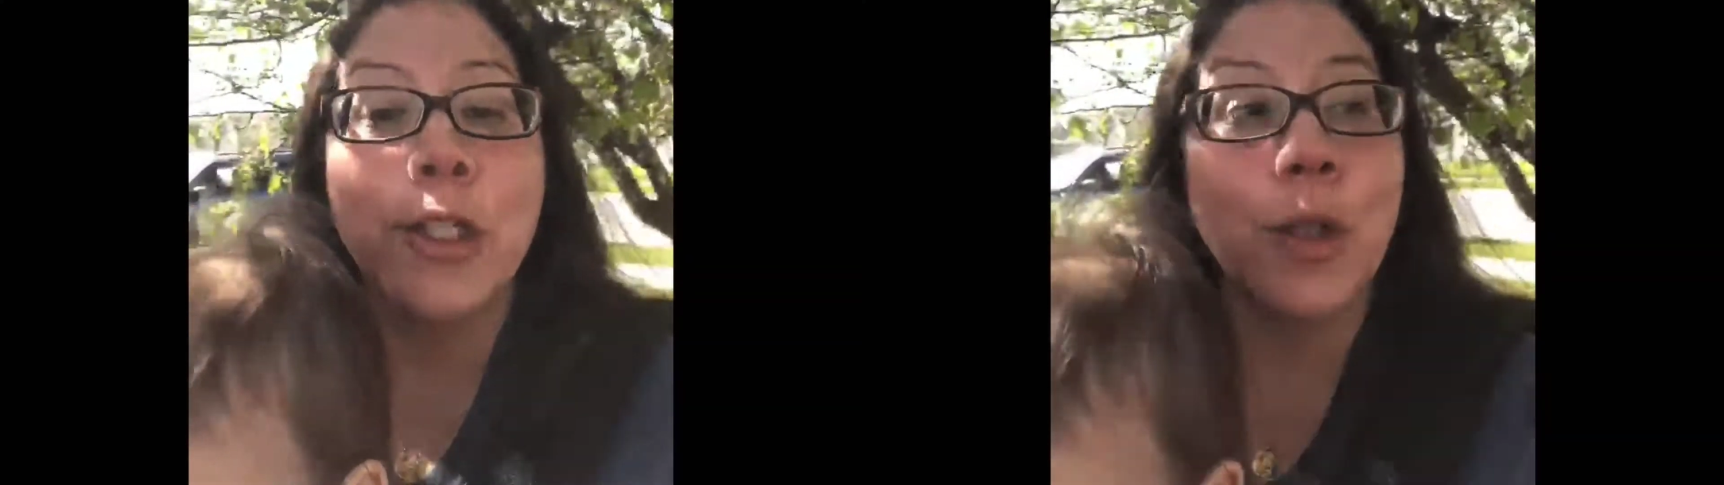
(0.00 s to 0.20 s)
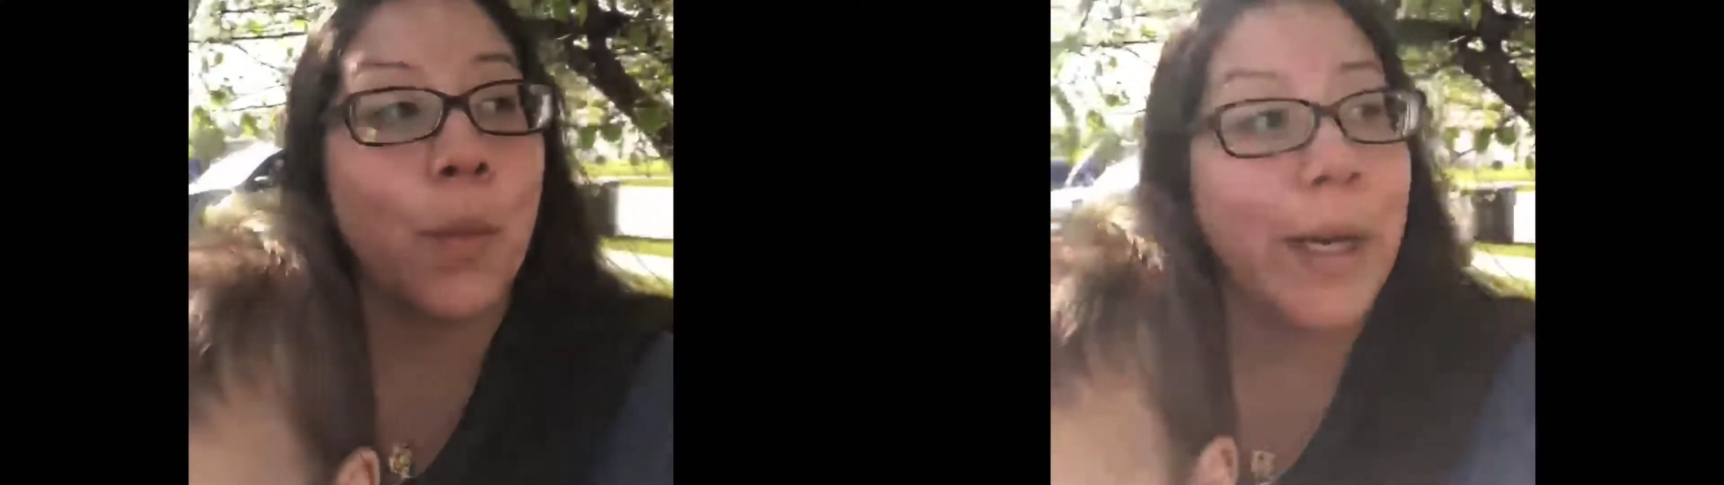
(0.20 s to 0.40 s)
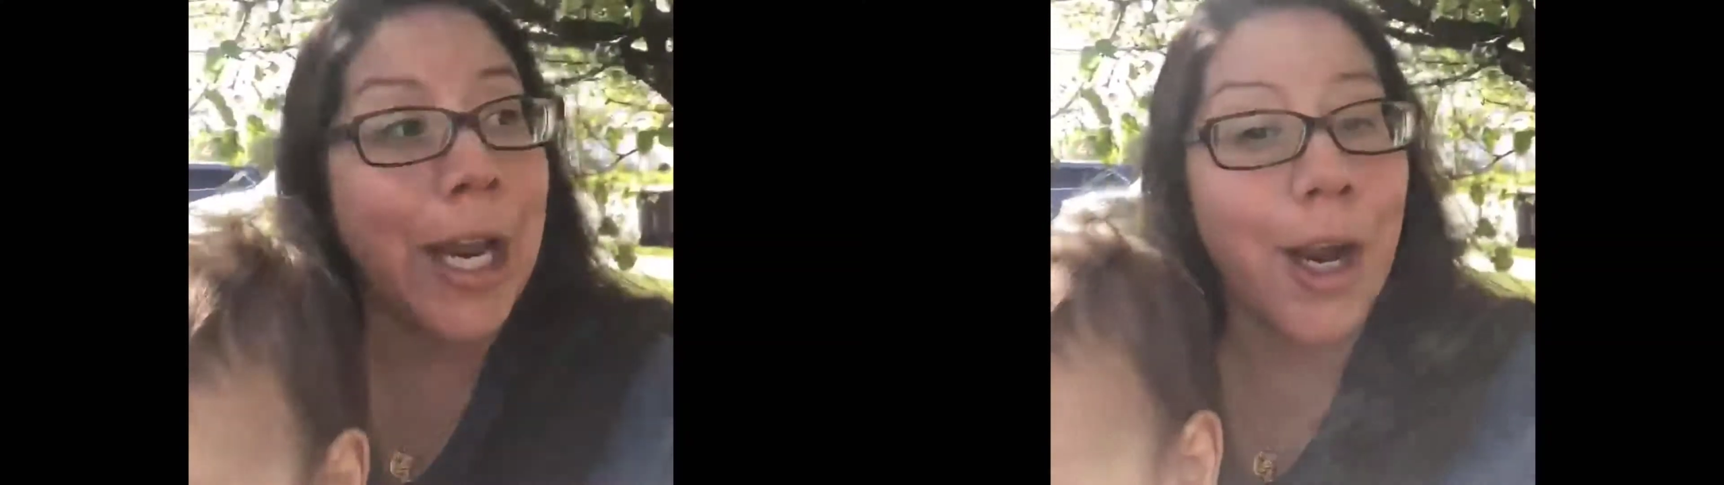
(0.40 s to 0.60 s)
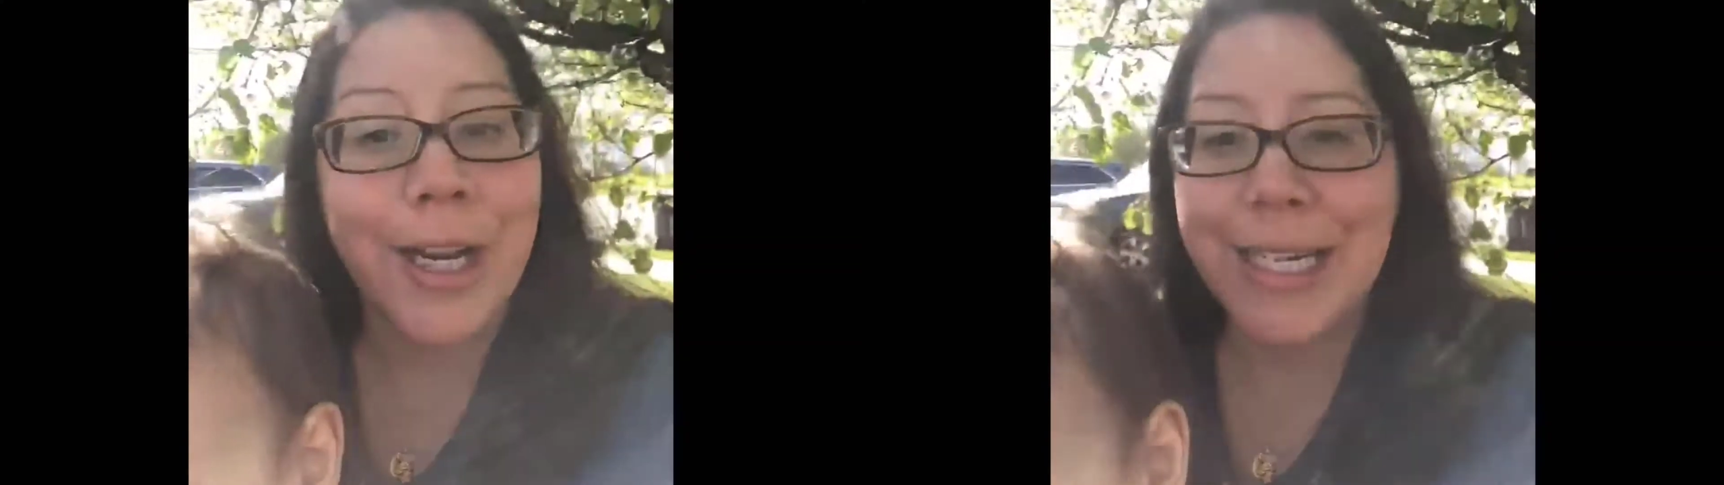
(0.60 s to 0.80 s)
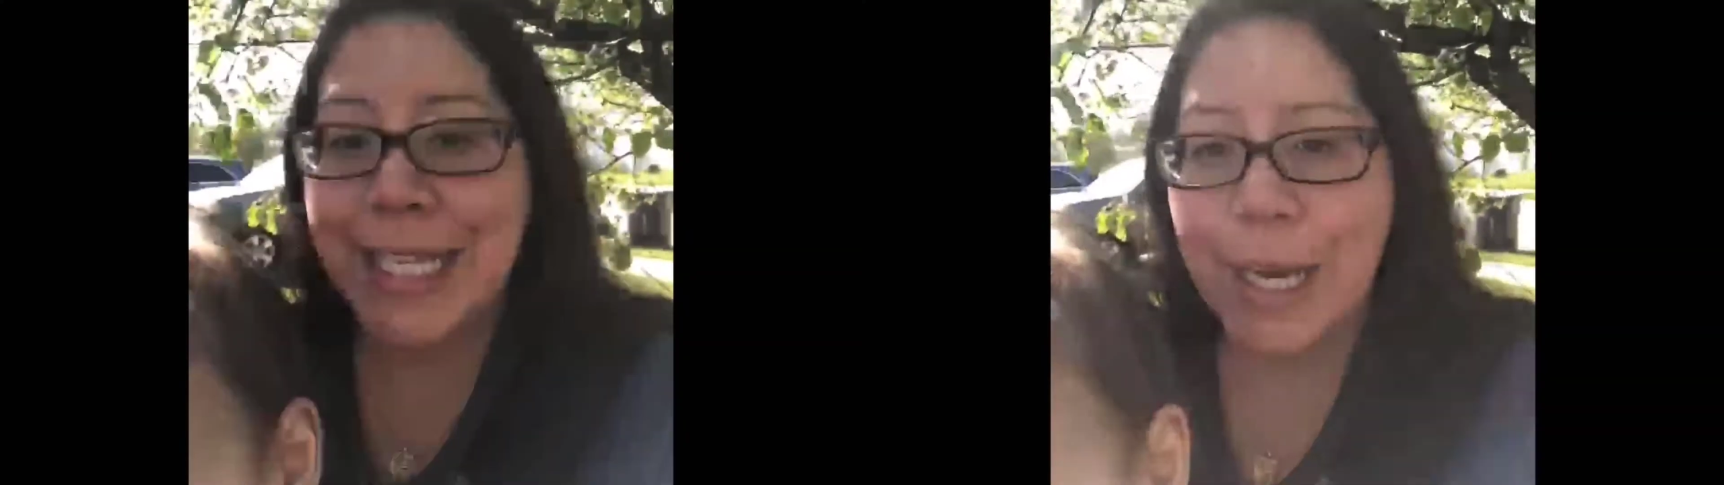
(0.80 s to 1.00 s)
So we are
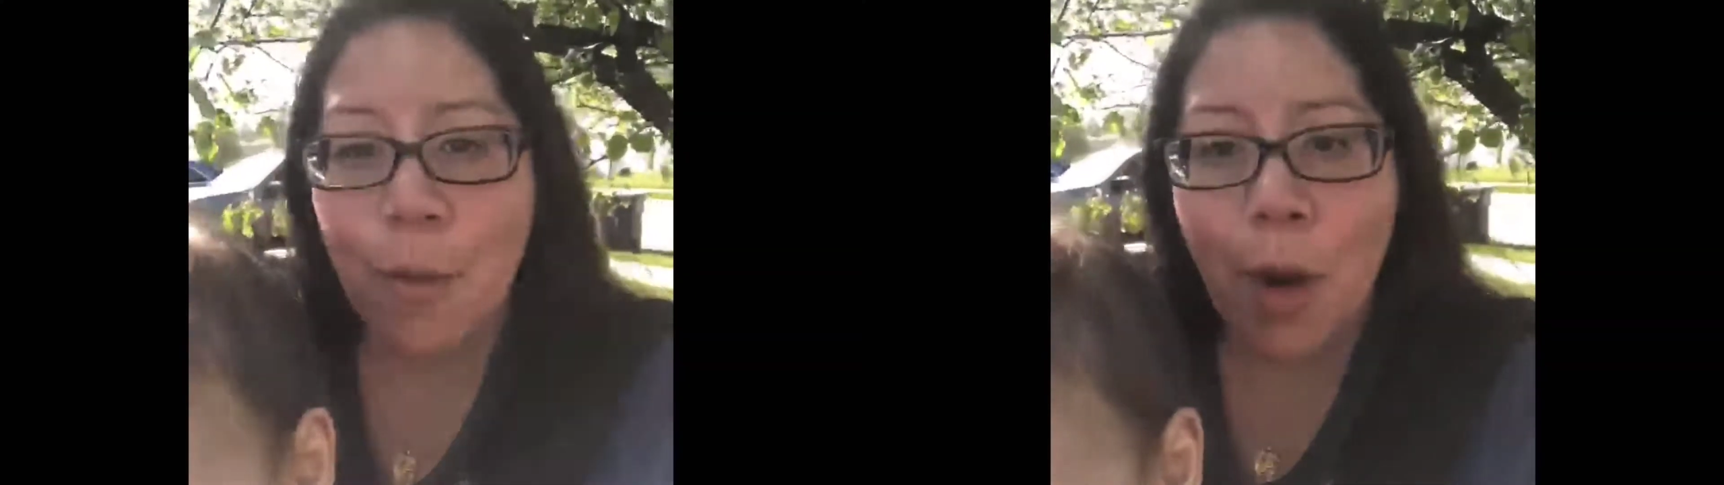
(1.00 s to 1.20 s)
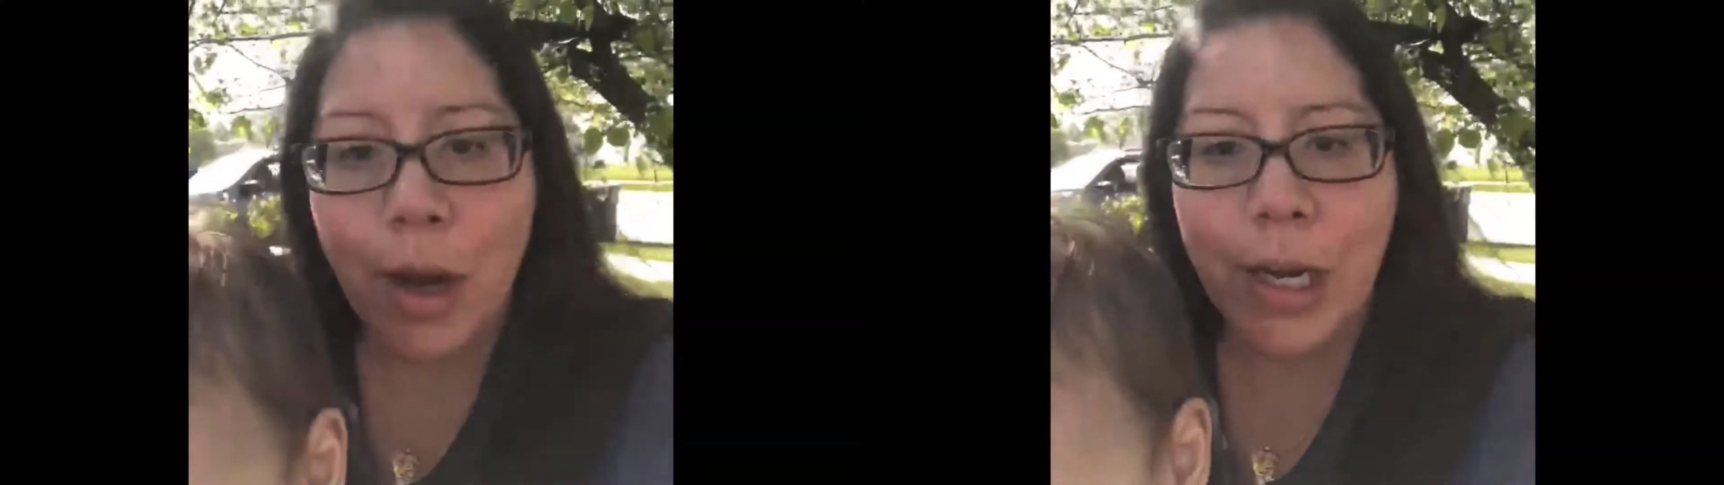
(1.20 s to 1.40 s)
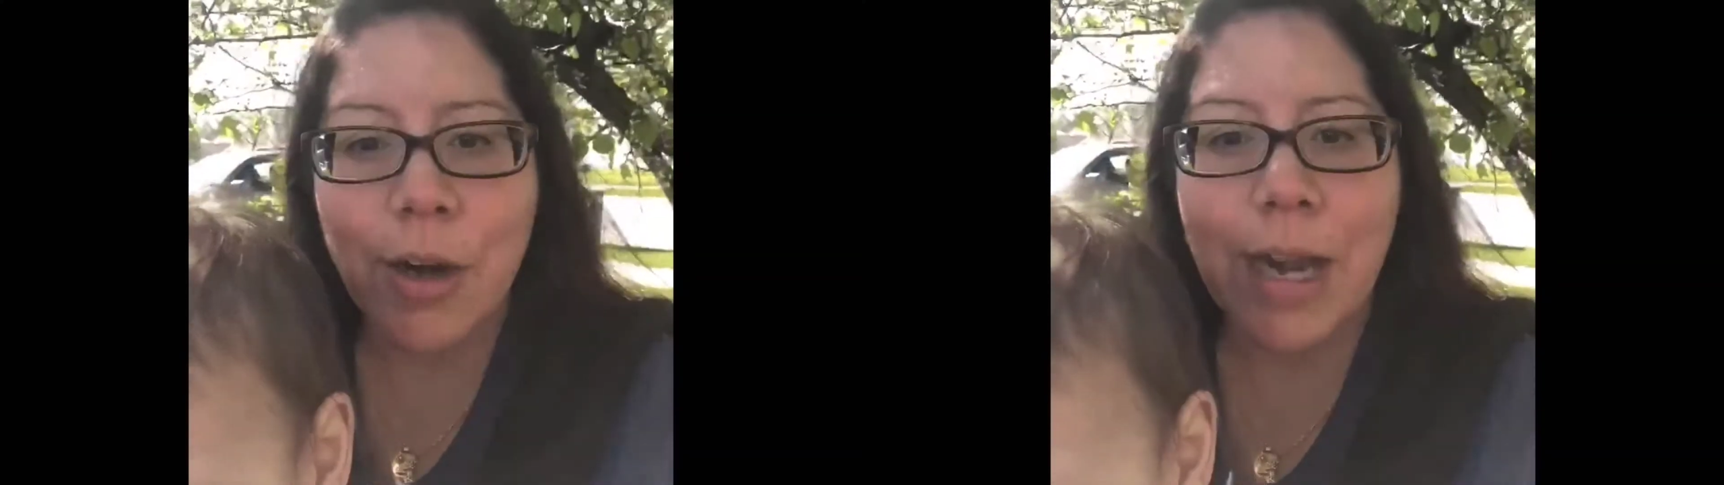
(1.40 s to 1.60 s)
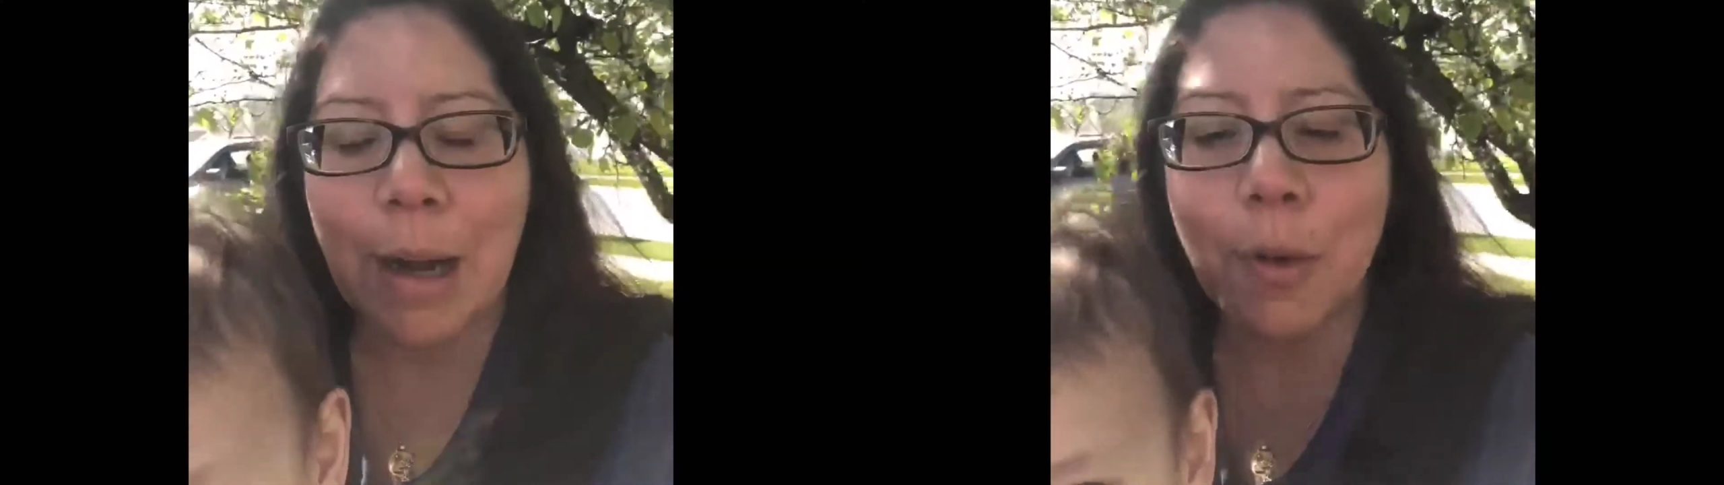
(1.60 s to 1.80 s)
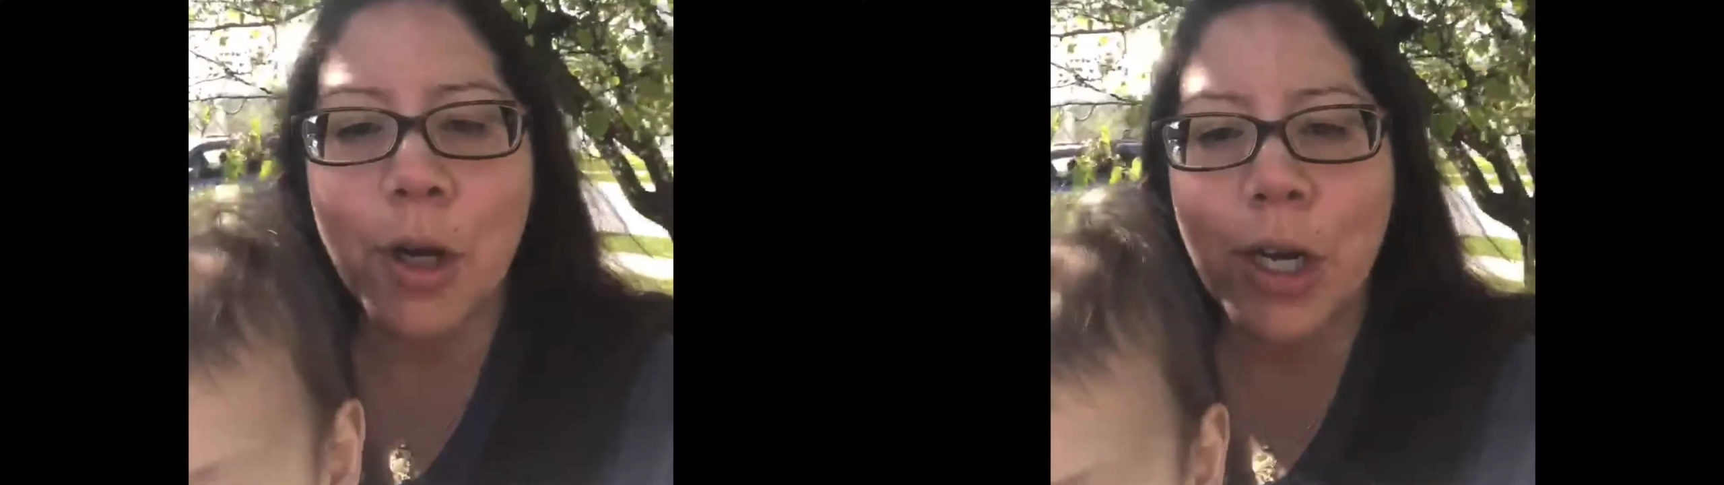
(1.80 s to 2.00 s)
gonna take a walk in our
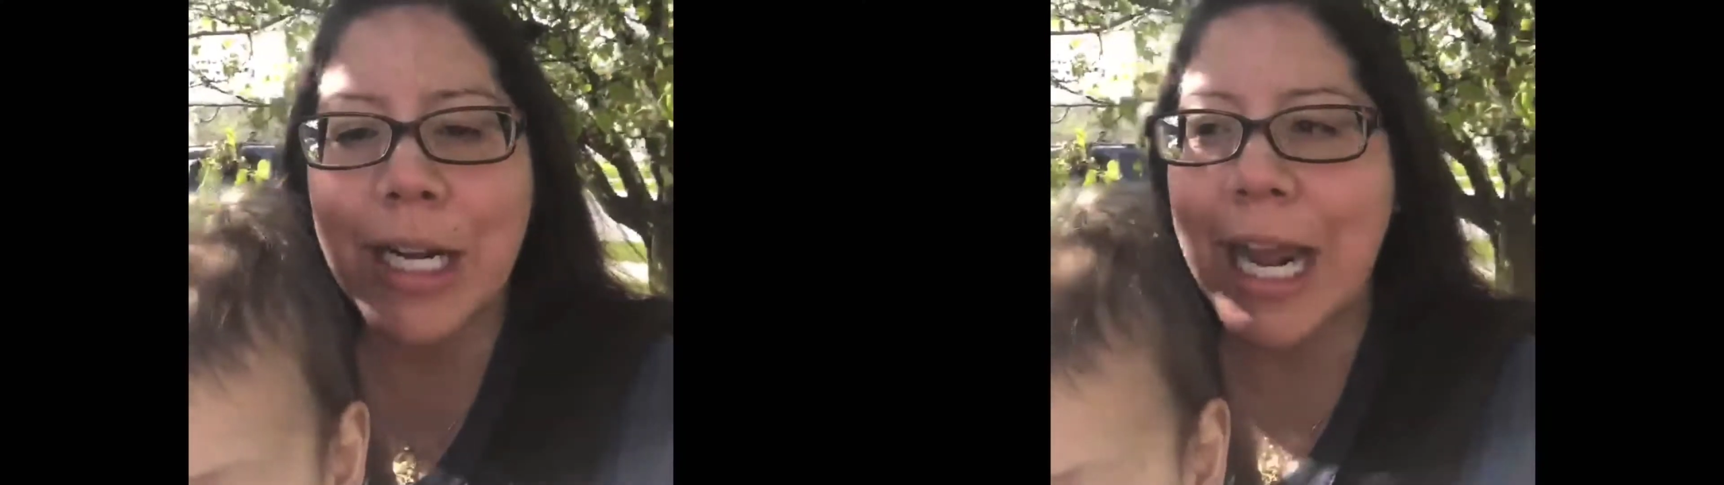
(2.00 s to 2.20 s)
neighborhood,